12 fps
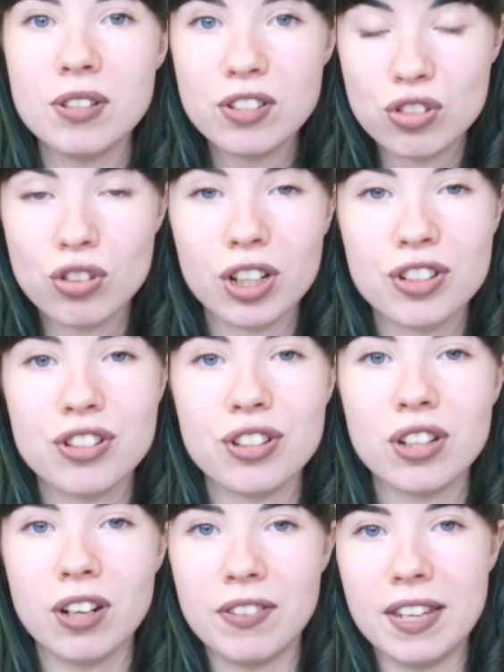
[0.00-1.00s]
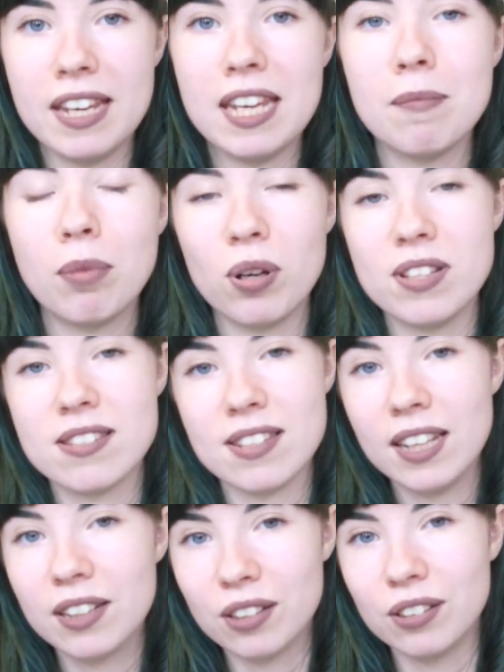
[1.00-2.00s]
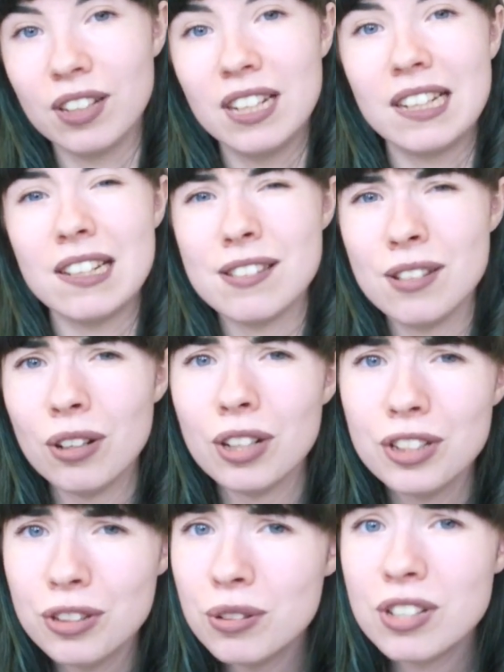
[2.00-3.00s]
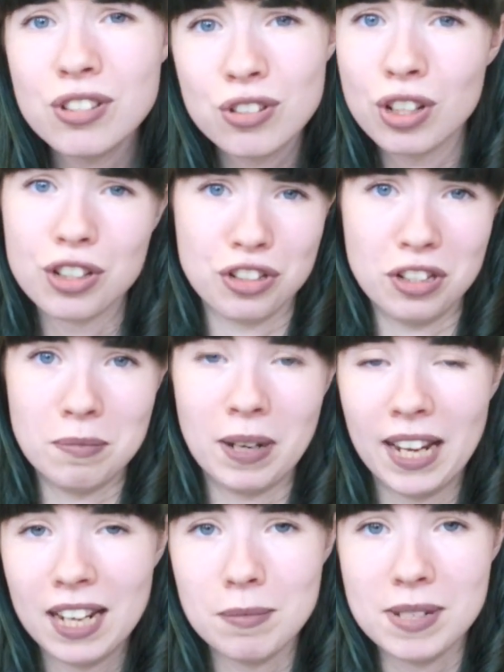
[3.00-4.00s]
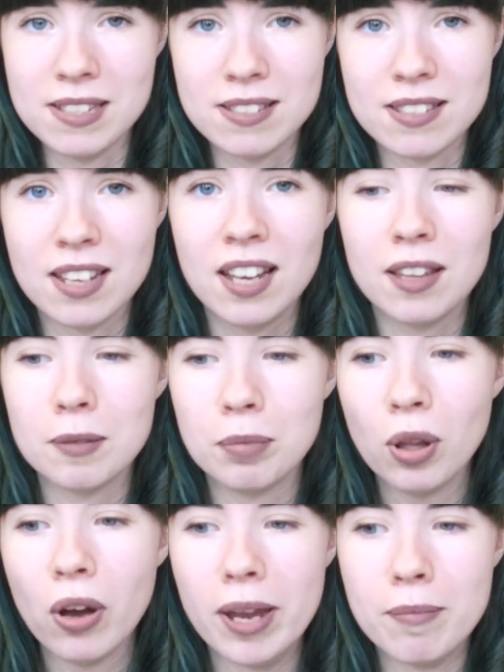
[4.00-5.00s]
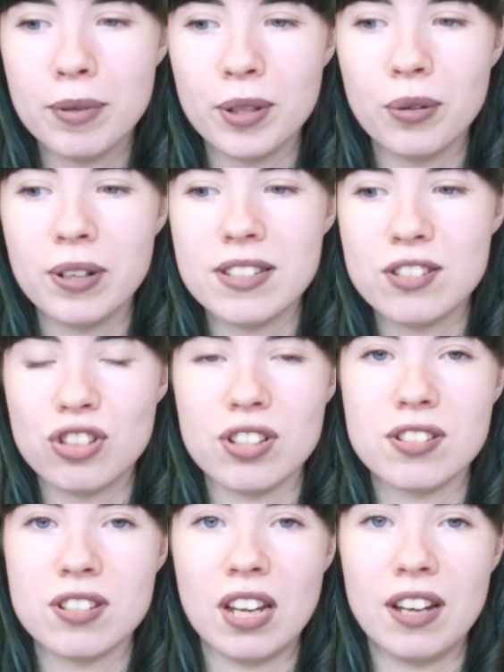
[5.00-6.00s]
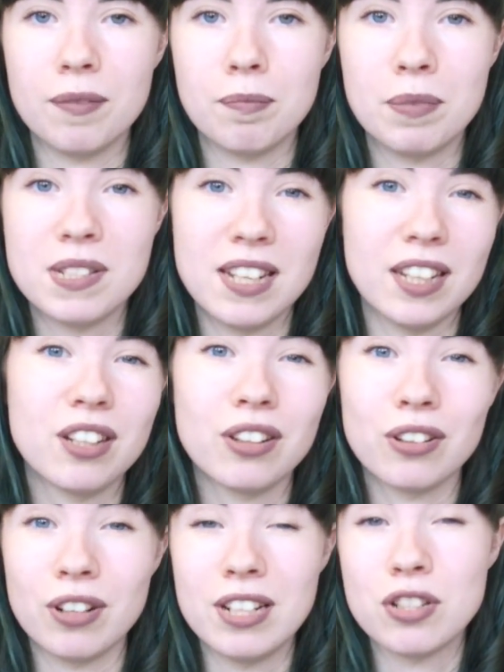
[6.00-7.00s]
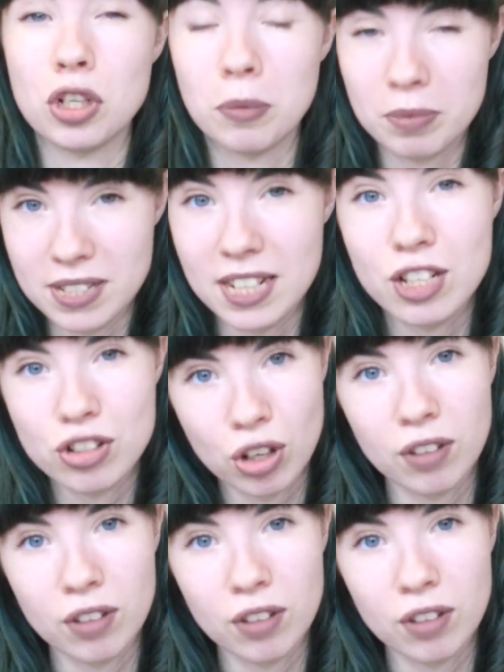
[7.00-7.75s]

this structure of the 8-point cycle is not a new construction by any means. The plot embryo is just a particular interpretation